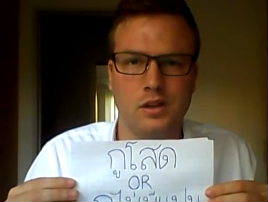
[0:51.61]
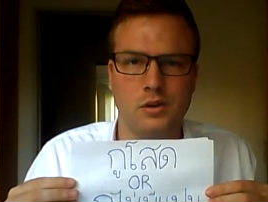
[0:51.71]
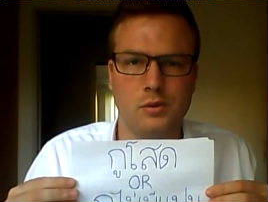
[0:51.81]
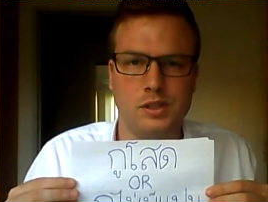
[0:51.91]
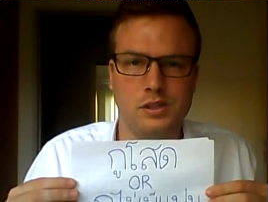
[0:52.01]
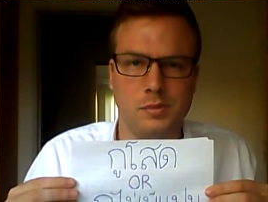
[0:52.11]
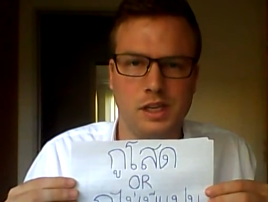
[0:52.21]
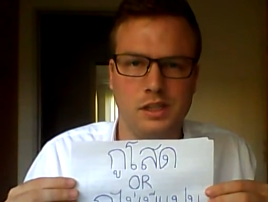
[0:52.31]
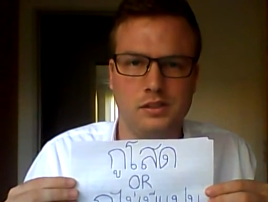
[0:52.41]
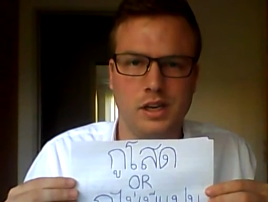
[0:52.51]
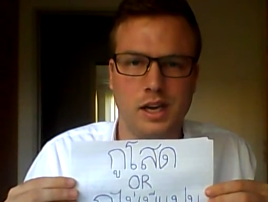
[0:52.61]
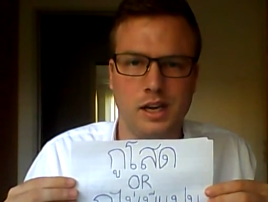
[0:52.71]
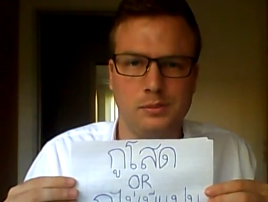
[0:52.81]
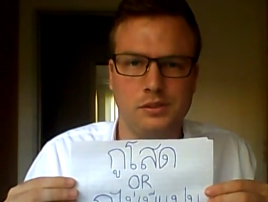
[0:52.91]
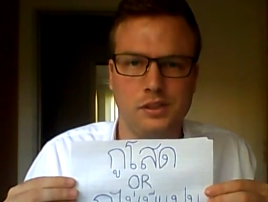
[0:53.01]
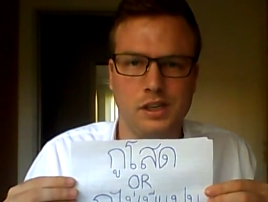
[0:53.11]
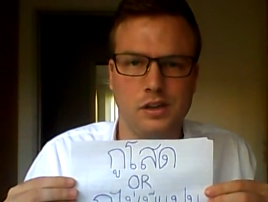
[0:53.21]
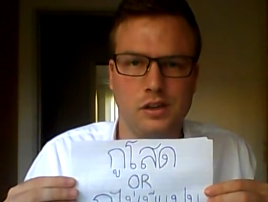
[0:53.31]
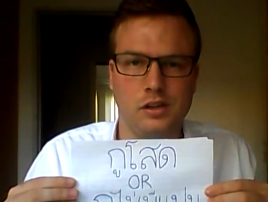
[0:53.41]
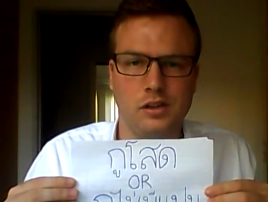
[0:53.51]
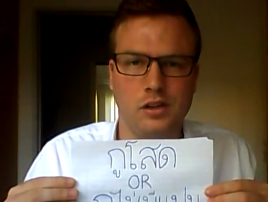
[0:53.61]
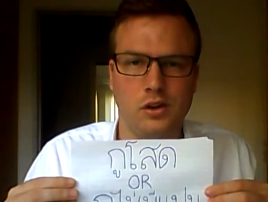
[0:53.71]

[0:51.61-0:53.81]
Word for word: which means I'm single,